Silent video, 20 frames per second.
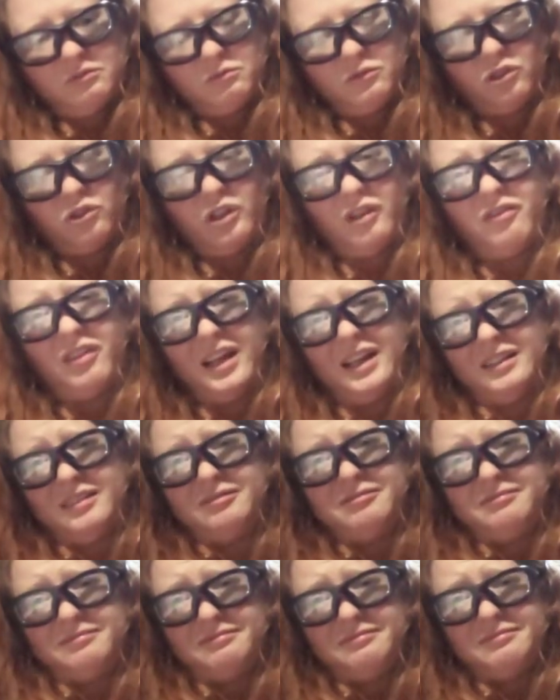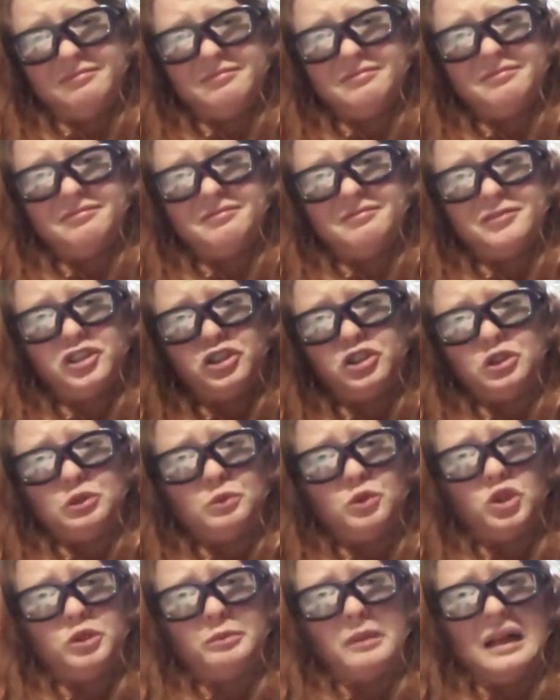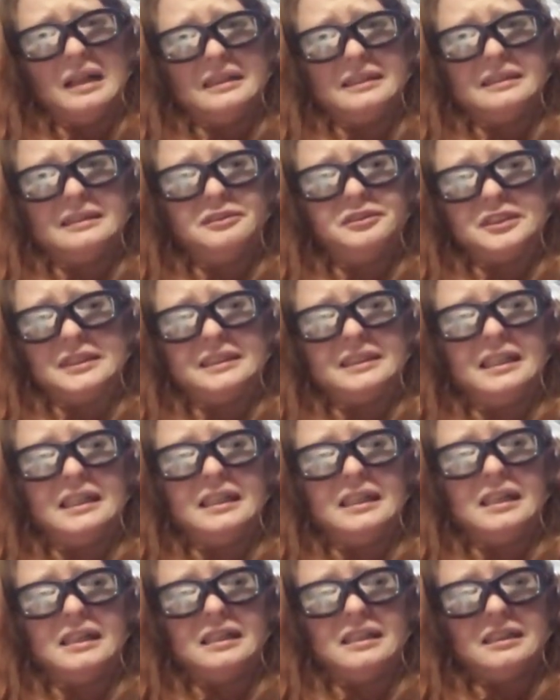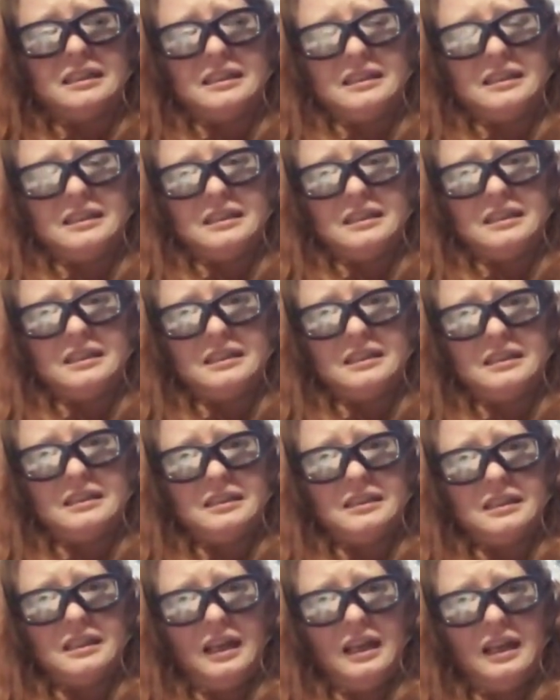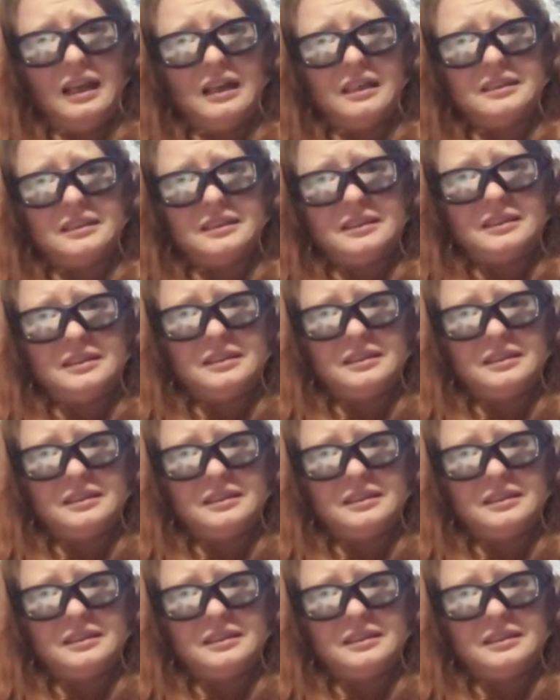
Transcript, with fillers: We only have like two more months of skiing. And